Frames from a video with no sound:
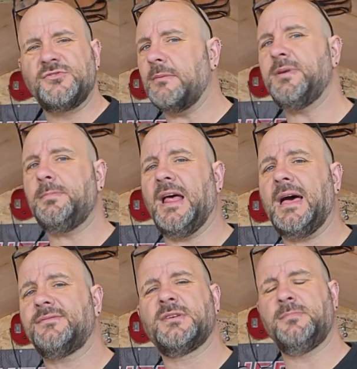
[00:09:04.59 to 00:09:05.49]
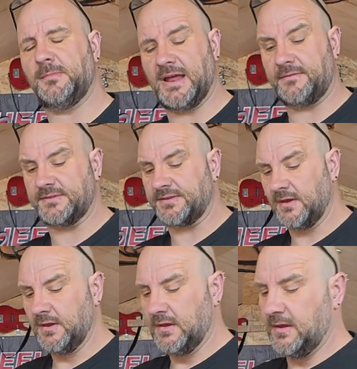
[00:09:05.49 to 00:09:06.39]
Some people have, some people haven't.
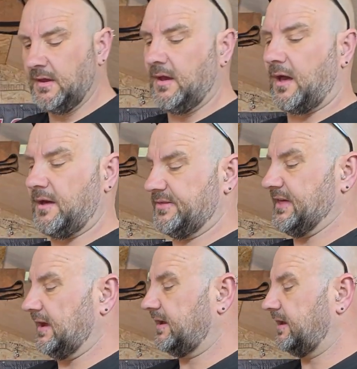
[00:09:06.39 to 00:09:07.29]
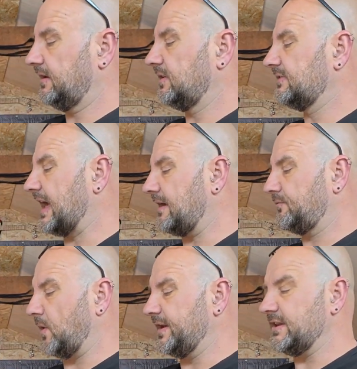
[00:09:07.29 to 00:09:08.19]
I think to
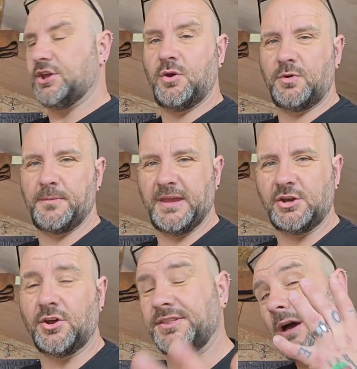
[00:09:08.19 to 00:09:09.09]
have one in here would have been good.